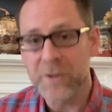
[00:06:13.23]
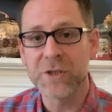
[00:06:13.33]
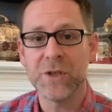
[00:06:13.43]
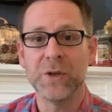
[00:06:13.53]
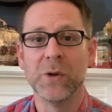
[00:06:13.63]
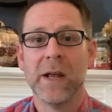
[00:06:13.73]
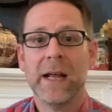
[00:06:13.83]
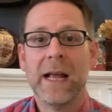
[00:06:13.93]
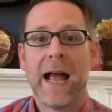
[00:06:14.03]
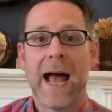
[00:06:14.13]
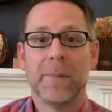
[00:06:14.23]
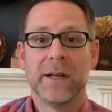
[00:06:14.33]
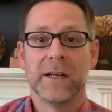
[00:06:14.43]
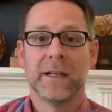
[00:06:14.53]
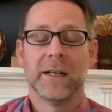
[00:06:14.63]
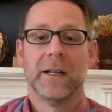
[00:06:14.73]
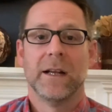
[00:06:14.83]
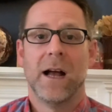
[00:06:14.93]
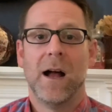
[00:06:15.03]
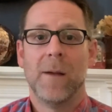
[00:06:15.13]
2, Habakkuk
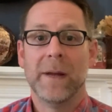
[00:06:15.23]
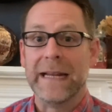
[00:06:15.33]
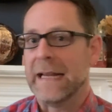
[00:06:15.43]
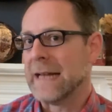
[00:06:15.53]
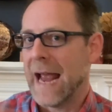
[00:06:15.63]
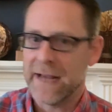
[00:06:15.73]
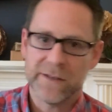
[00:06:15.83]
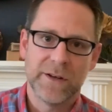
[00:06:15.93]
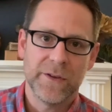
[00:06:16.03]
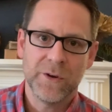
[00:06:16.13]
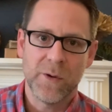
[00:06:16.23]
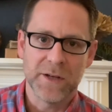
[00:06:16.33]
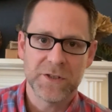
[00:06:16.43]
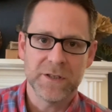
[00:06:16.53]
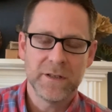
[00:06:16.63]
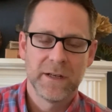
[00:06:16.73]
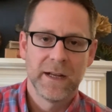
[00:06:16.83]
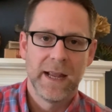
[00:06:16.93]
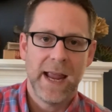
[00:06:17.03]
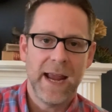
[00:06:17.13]
again asks another question,
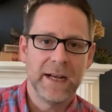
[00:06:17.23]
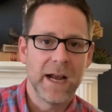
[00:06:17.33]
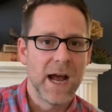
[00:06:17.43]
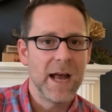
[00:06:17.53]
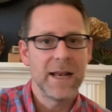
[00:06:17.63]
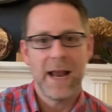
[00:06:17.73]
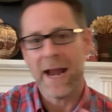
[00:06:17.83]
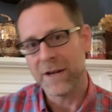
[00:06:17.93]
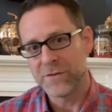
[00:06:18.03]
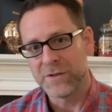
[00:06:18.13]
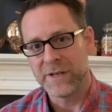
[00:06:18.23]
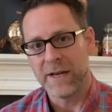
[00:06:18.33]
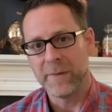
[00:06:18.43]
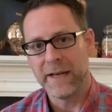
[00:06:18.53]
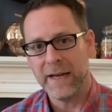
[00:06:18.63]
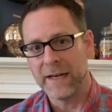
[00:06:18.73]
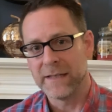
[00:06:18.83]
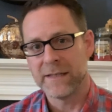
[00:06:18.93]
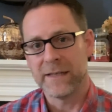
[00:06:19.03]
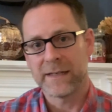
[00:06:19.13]
and God answers him again.
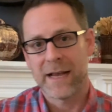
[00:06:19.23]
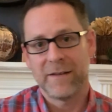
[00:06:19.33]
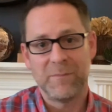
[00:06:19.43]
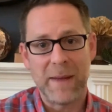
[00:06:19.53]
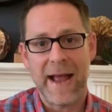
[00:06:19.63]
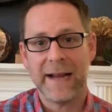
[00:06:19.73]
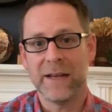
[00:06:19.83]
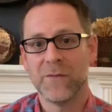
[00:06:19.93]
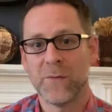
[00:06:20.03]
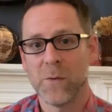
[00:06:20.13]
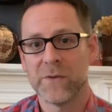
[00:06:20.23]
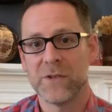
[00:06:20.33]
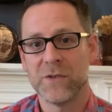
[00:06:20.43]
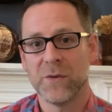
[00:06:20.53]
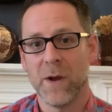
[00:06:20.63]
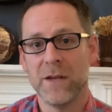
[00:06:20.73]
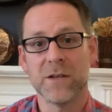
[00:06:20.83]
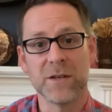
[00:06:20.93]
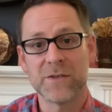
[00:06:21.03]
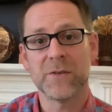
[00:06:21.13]
It's this kind of back and forth
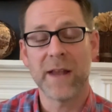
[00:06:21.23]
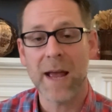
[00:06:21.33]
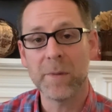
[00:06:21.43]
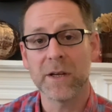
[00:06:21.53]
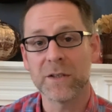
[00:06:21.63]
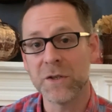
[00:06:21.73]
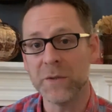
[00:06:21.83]
situation. And so in Habakkuk 2,